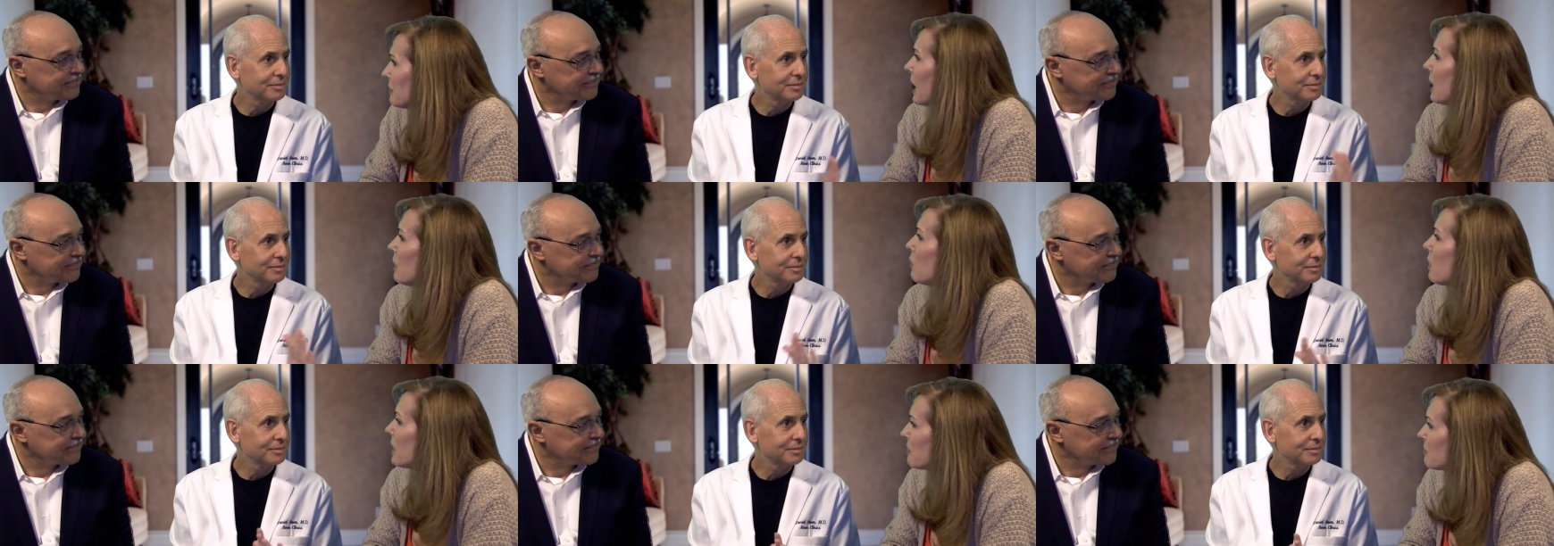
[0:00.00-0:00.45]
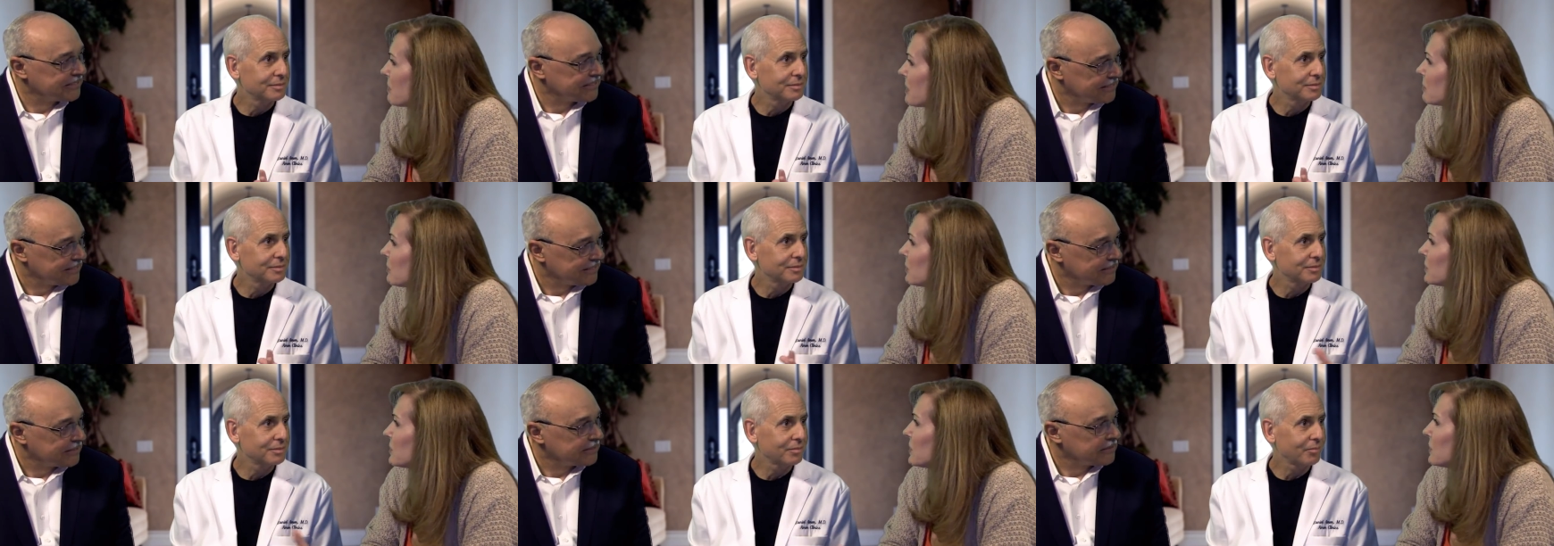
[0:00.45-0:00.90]
Speaker 1: but I want to be
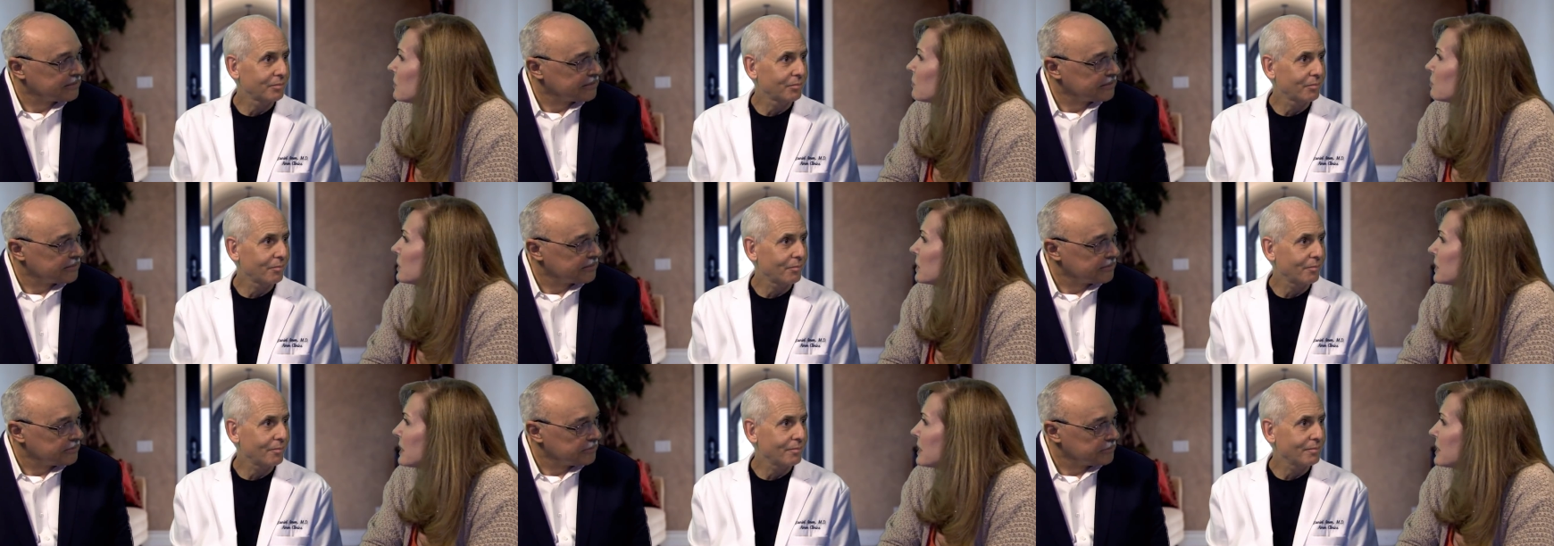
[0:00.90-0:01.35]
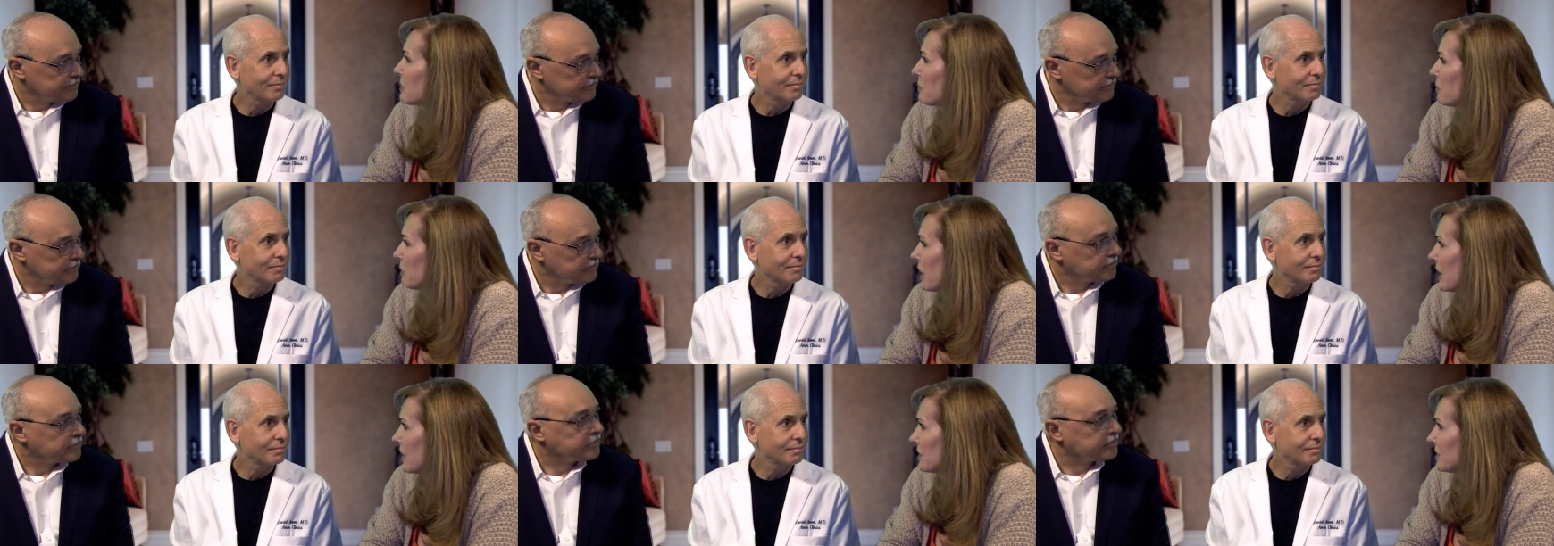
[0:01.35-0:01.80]
able to really
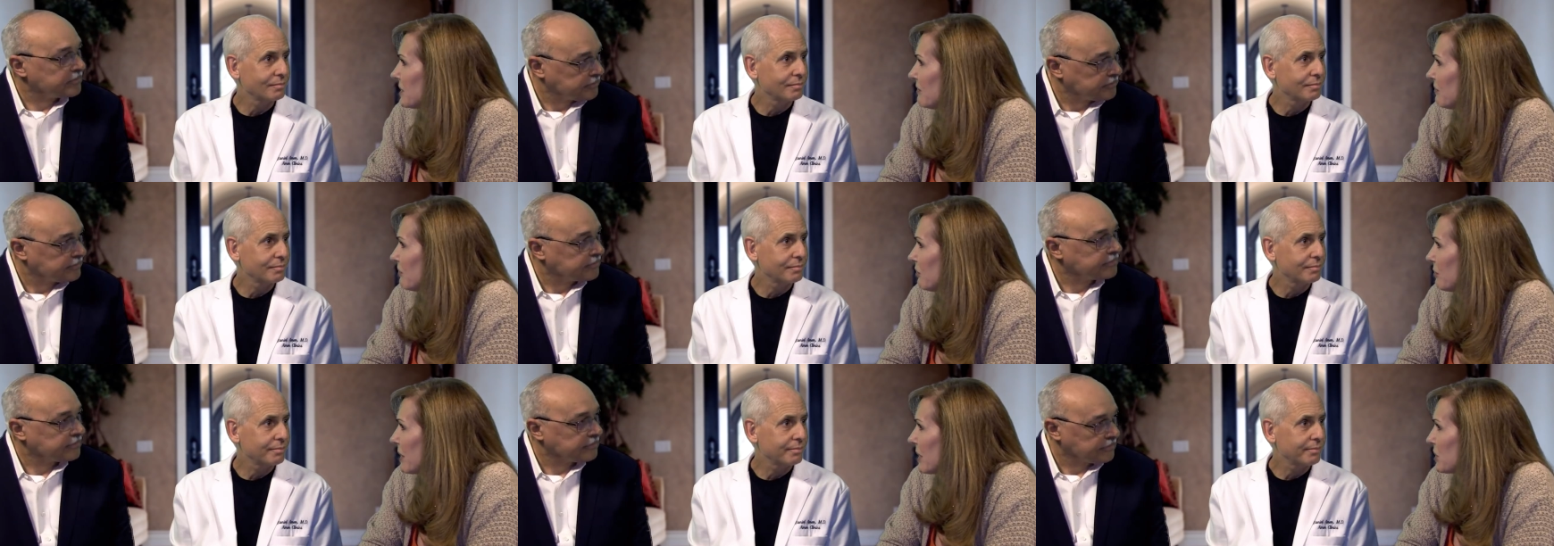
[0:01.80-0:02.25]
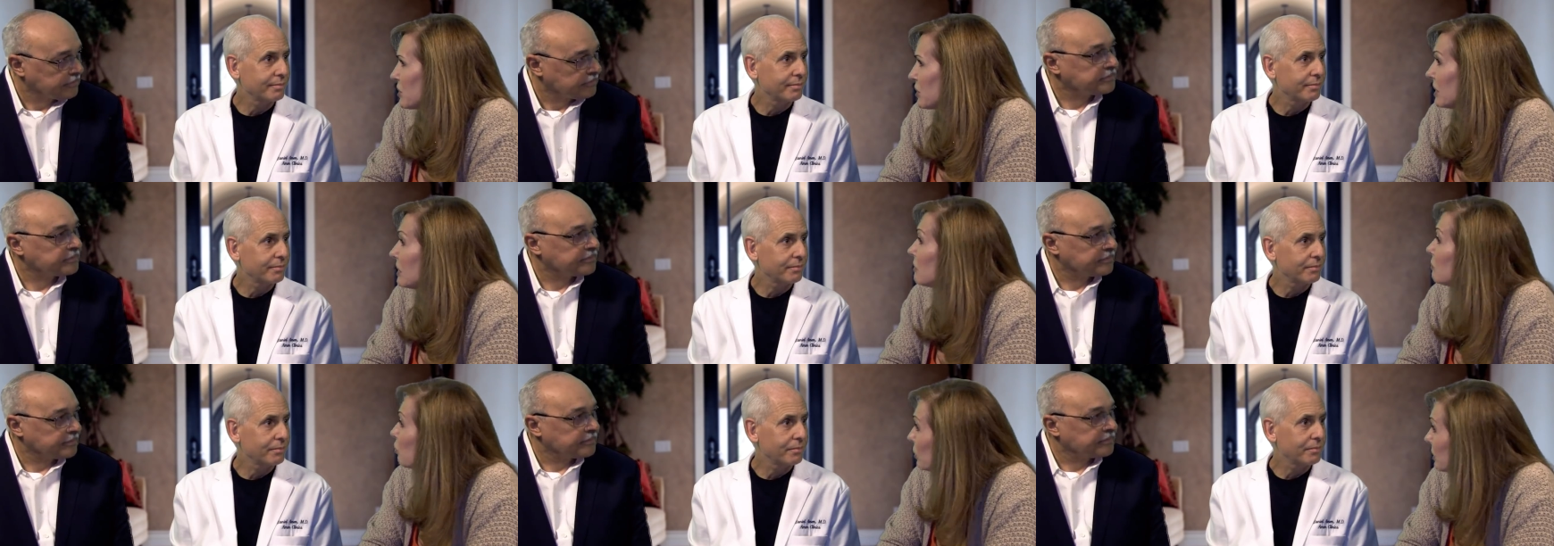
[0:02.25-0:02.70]
supply this
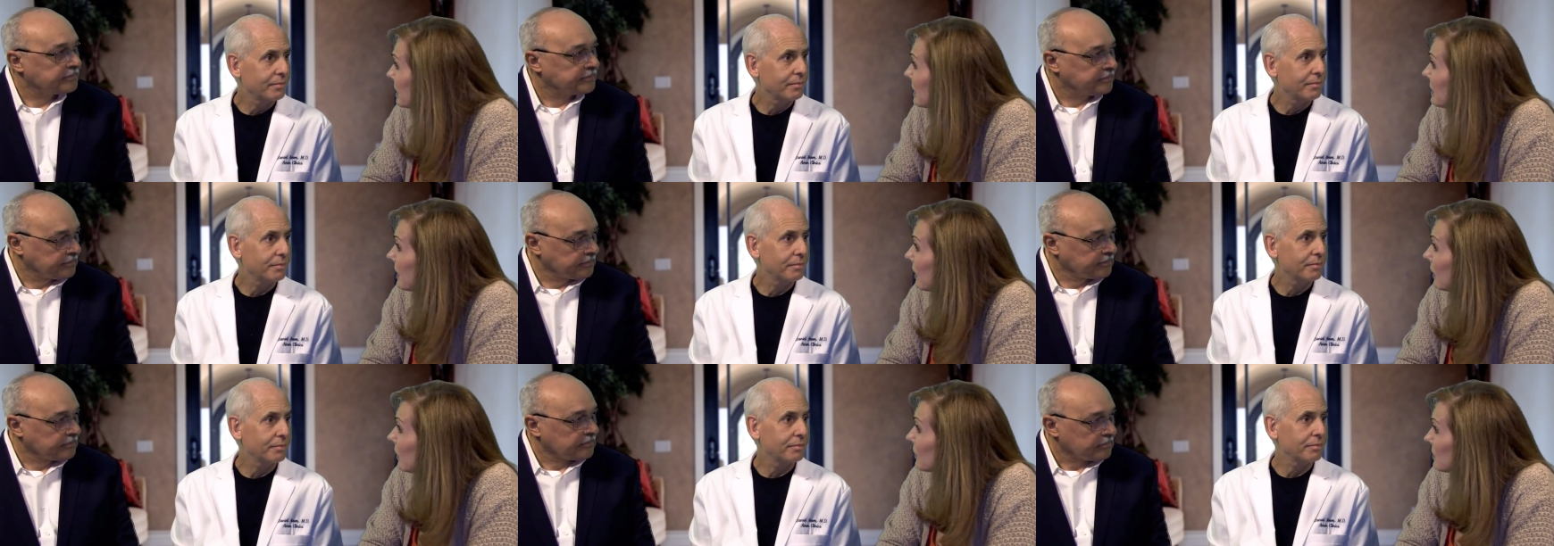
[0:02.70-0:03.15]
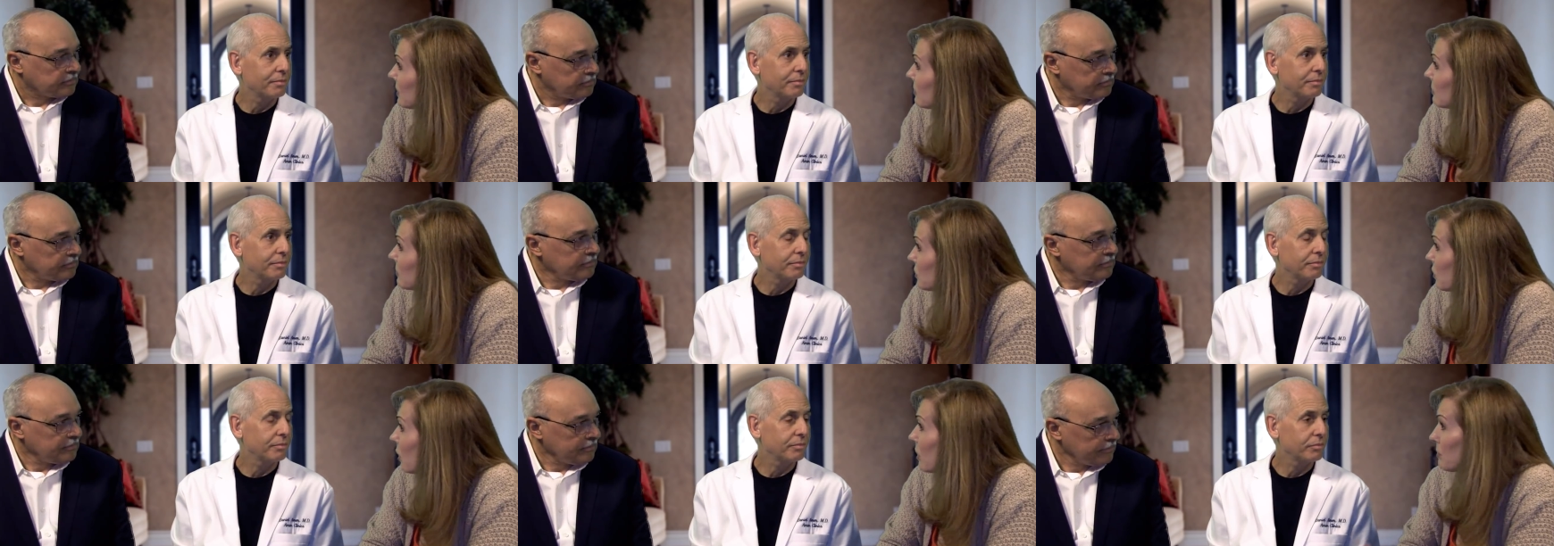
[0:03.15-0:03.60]
information in more detail
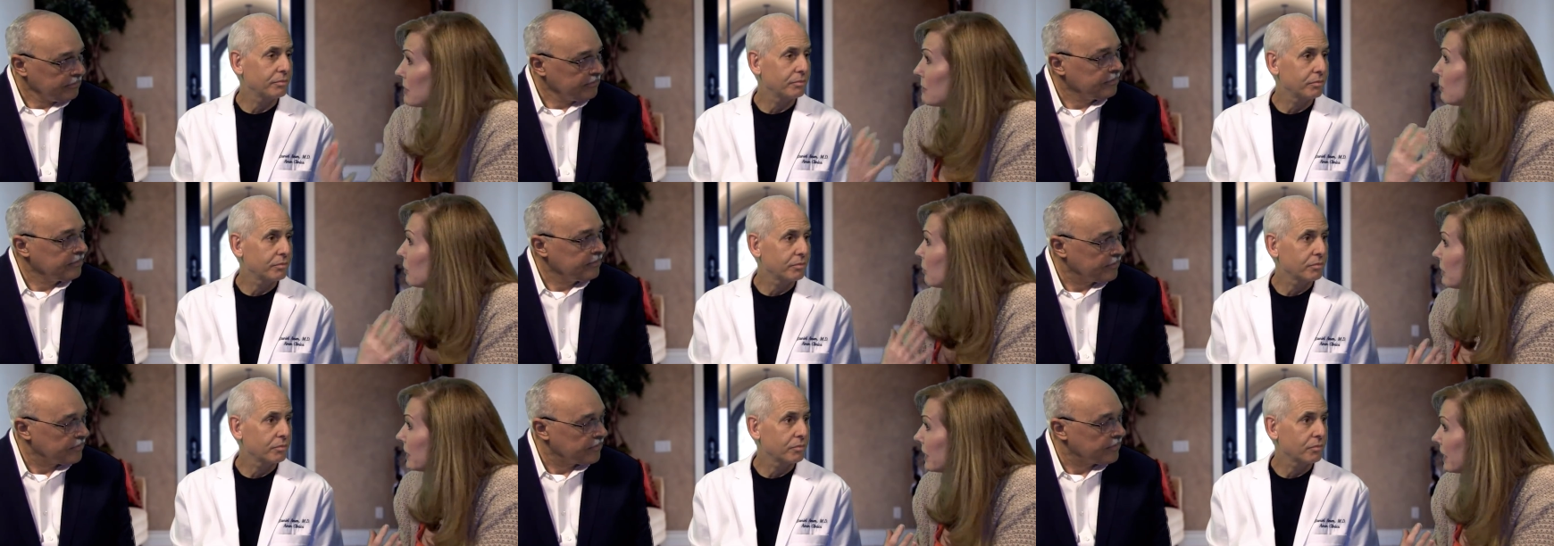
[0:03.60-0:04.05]
to our people,